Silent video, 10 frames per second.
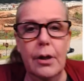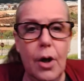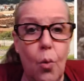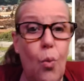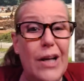
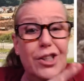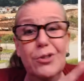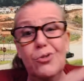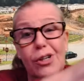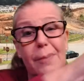when she was
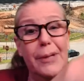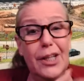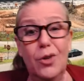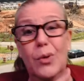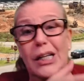going up a
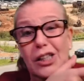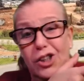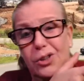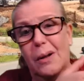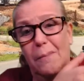hill when he
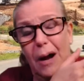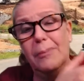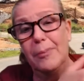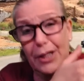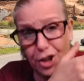
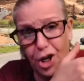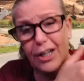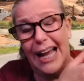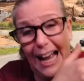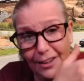probably shot
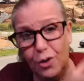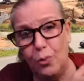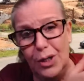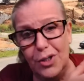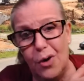at the
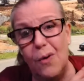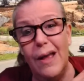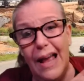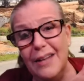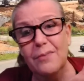window
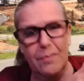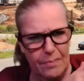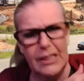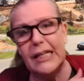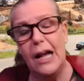and
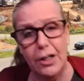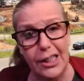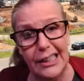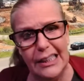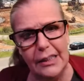
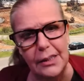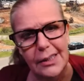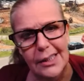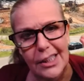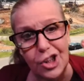miscalculated
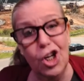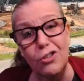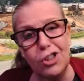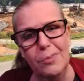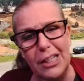shows
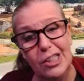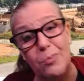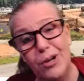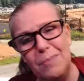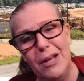to me it's a
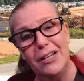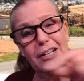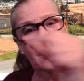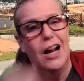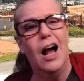
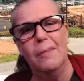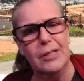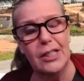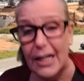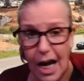premeditated
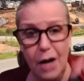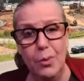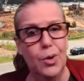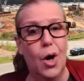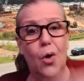homicide. I will
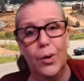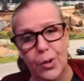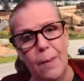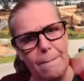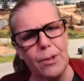go with
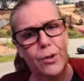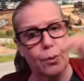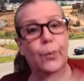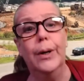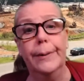murder
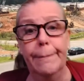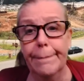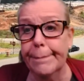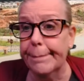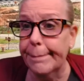one.
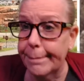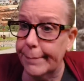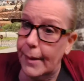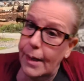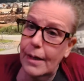
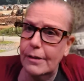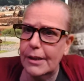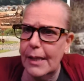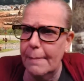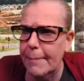And I'll
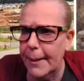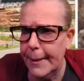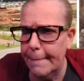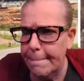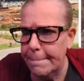stand by that.
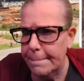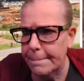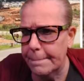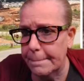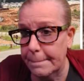
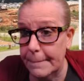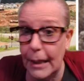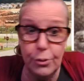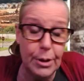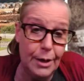
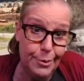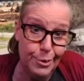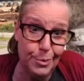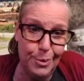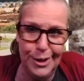That's what I would do as
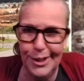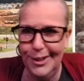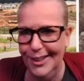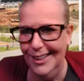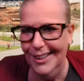a prosecutor.